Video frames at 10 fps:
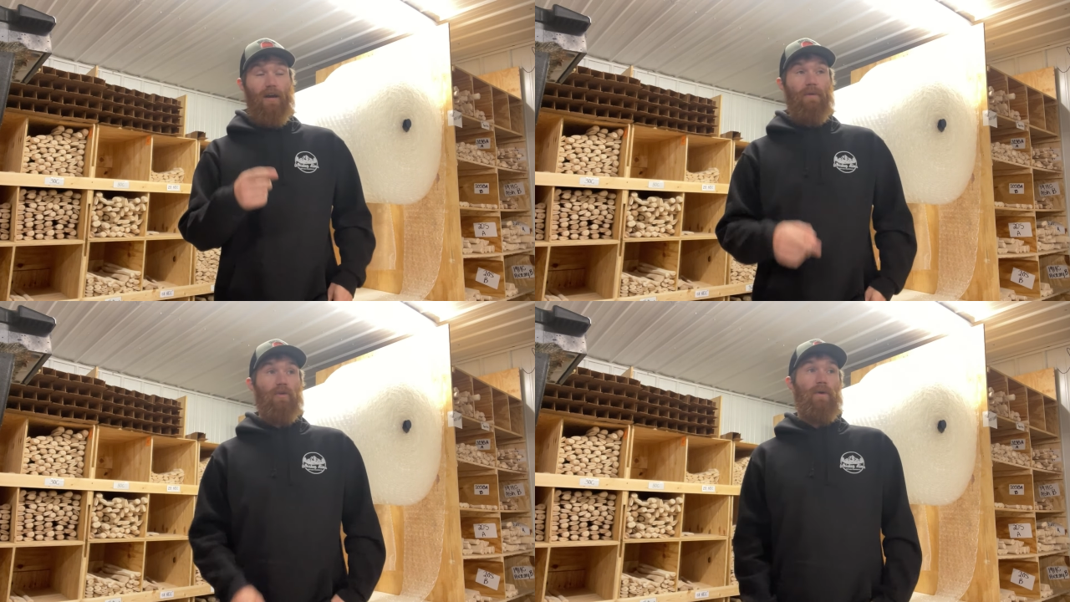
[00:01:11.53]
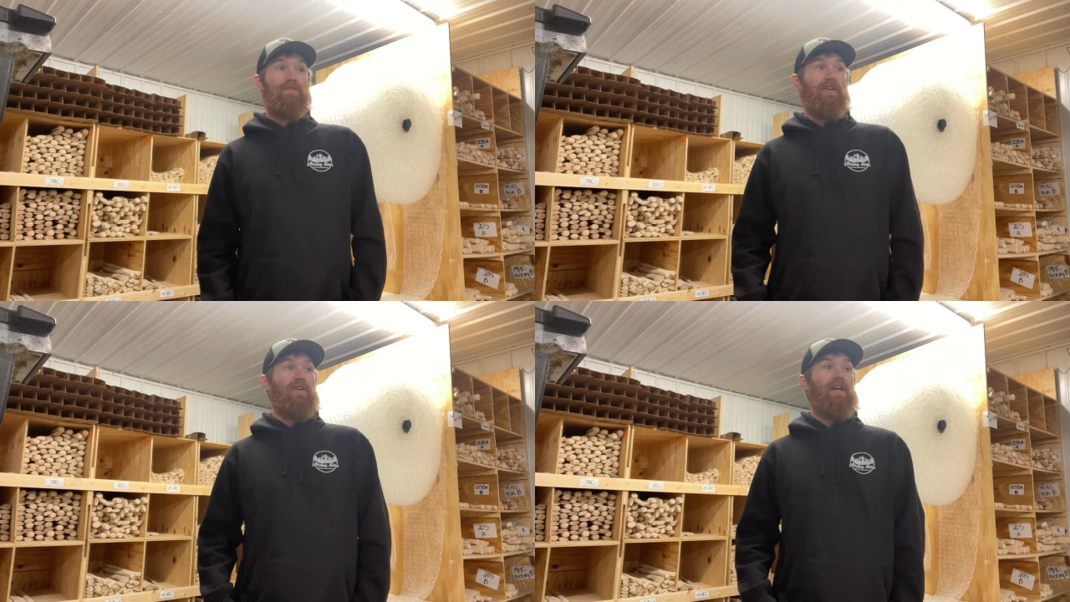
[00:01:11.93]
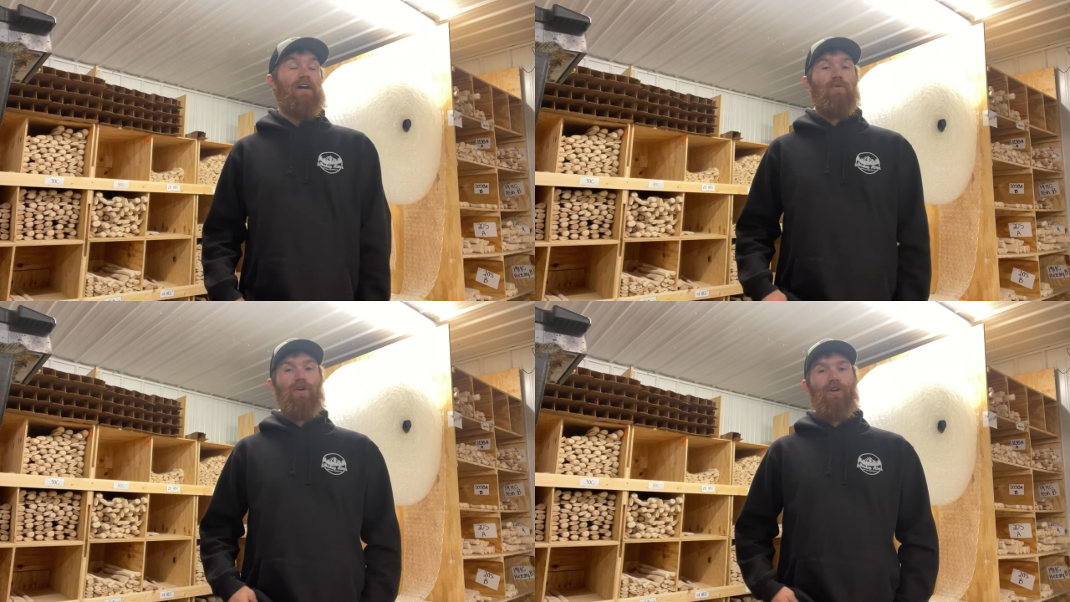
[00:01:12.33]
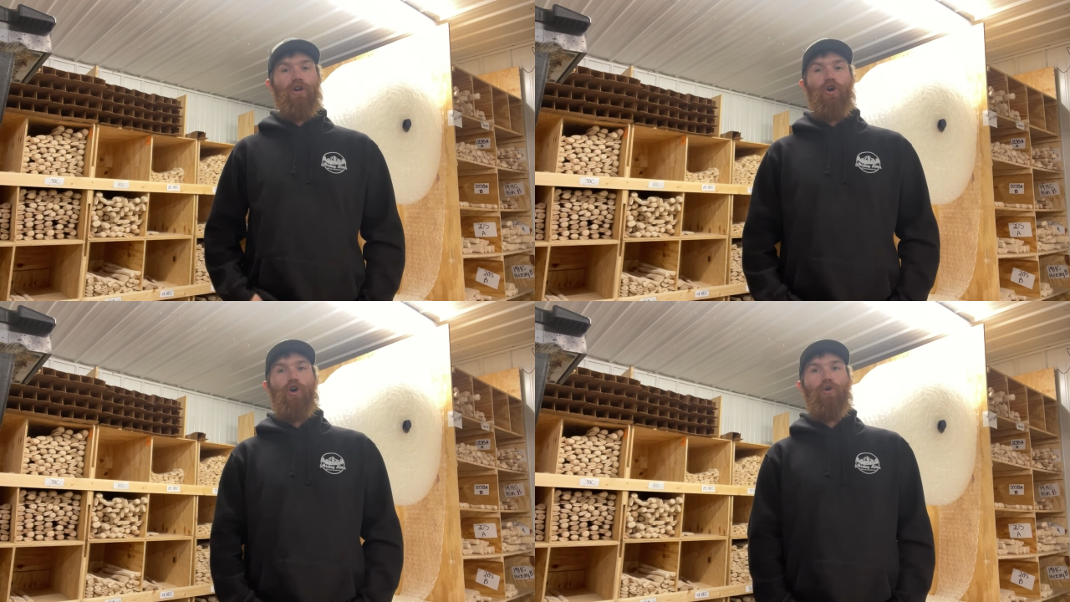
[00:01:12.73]
them on the website right now. We're going
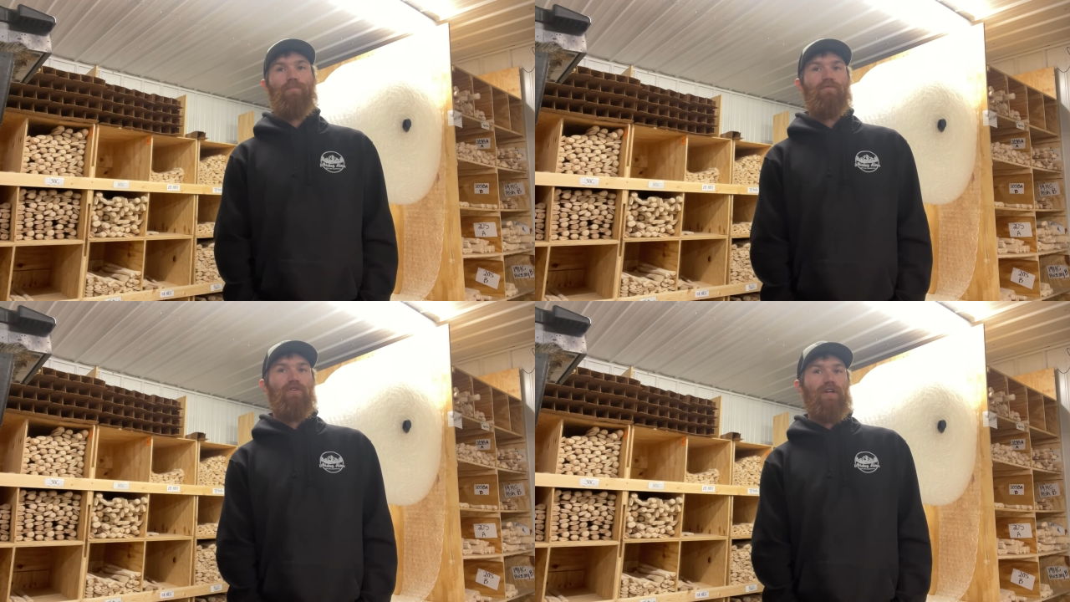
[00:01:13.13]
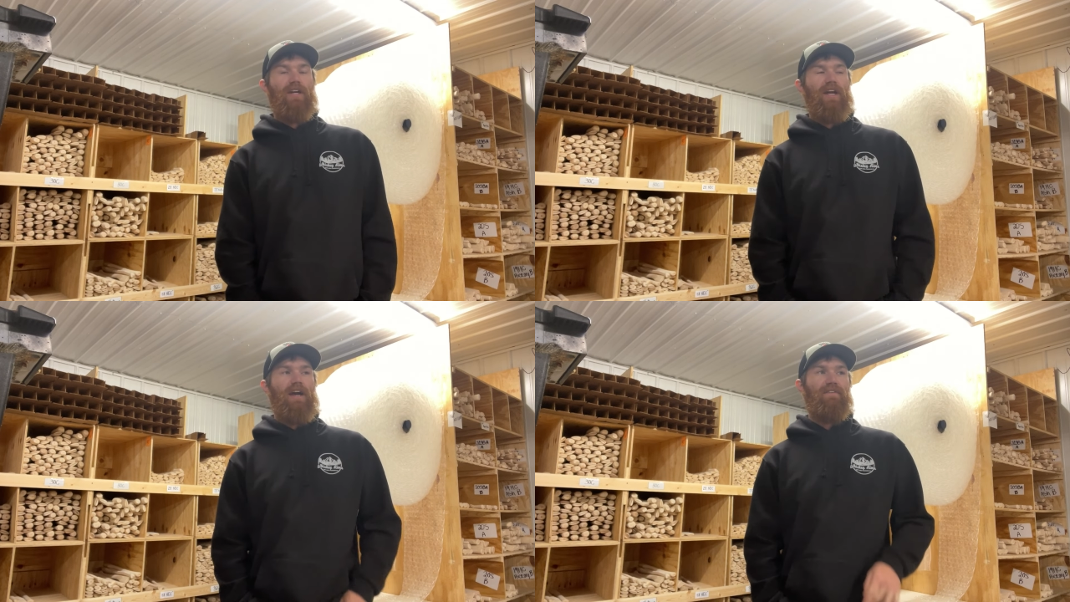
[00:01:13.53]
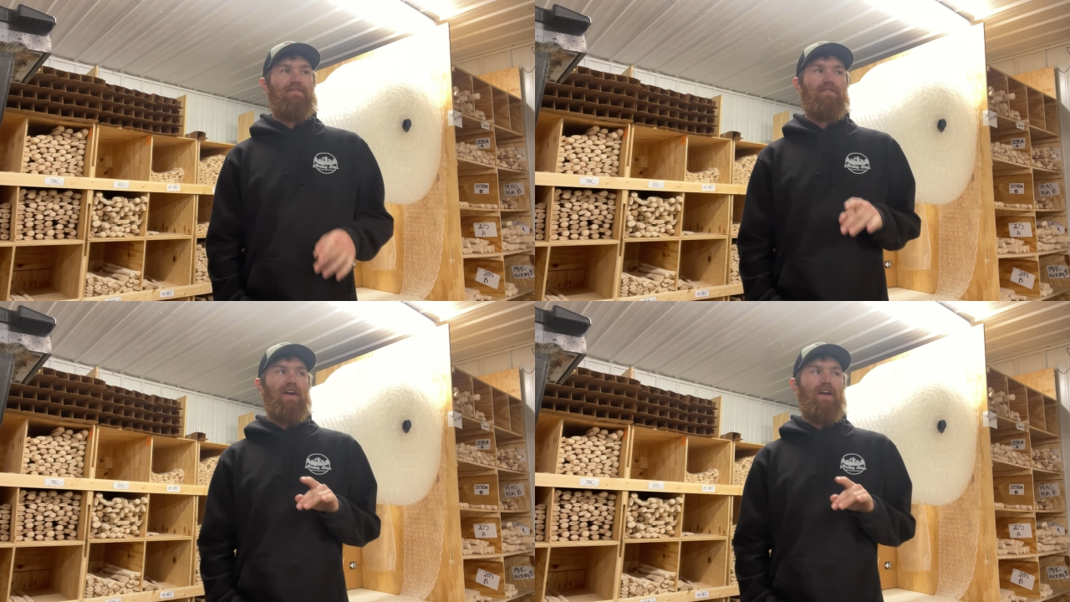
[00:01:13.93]
to hopefully going to have